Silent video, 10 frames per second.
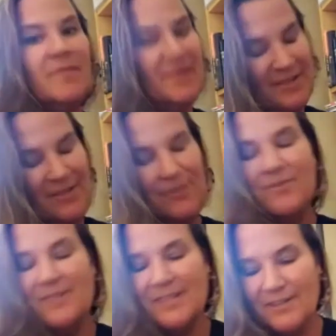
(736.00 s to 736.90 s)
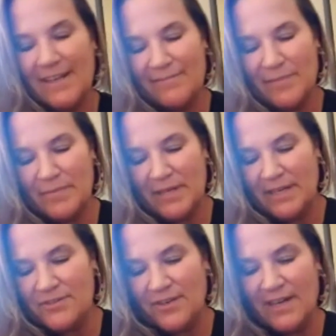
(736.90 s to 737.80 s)
You clearly have been
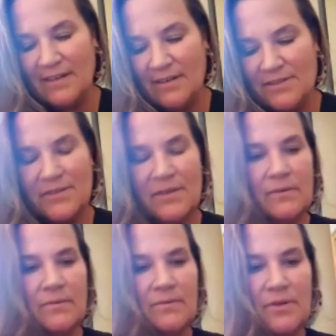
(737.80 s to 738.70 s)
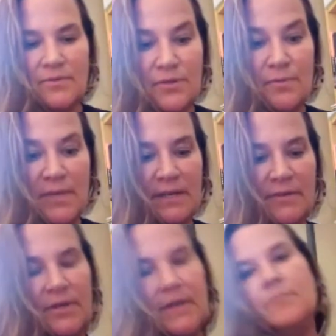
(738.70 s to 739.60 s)
media trained, and also you do media
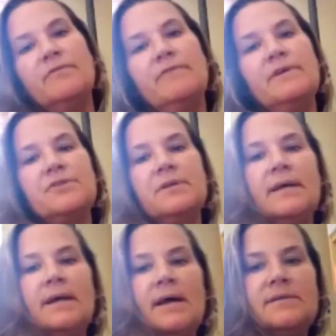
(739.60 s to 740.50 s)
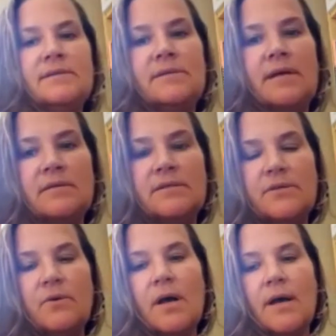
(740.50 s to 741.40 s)
train professionally, as
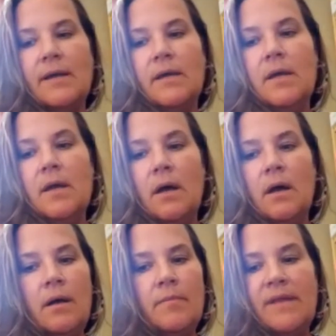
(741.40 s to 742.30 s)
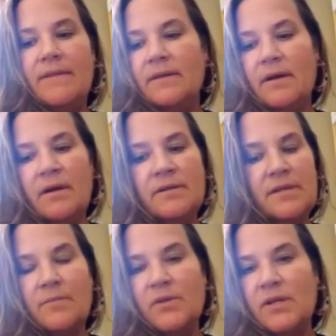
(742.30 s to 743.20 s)
do I. And then there are
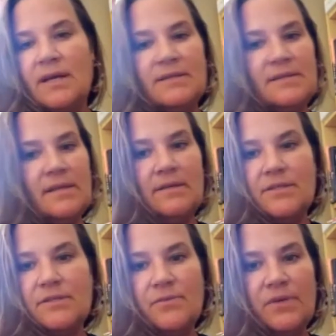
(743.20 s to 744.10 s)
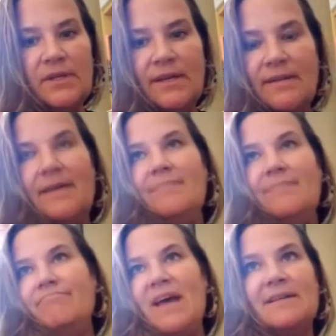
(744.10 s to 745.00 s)
some clients that just really, they
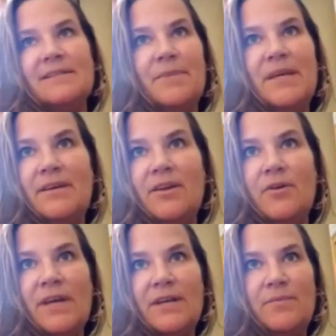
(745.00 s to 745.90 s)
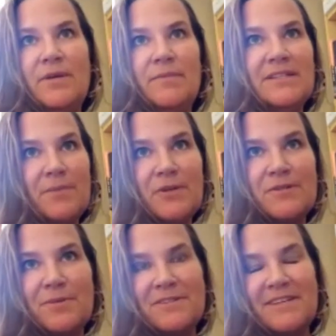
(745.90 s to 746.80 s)
ask me, can you be my
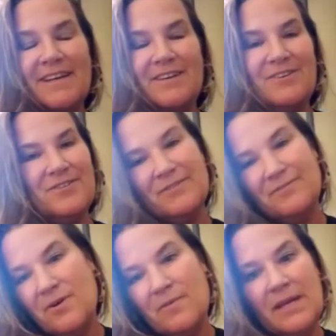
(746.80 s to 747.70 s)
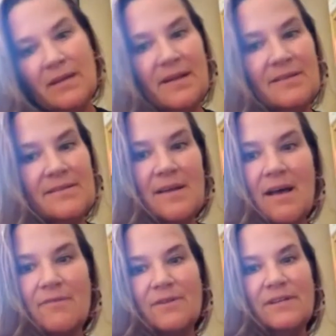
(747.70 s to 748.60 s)
spokesperson? Can you do it for me? And that's
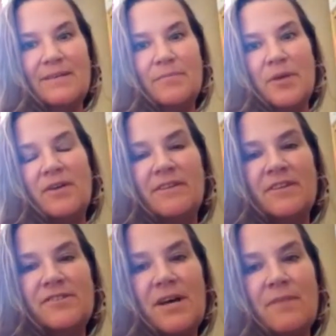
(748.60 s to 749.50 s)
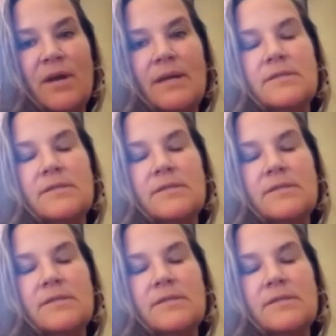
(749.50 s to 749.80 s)
not really a part of our job, right?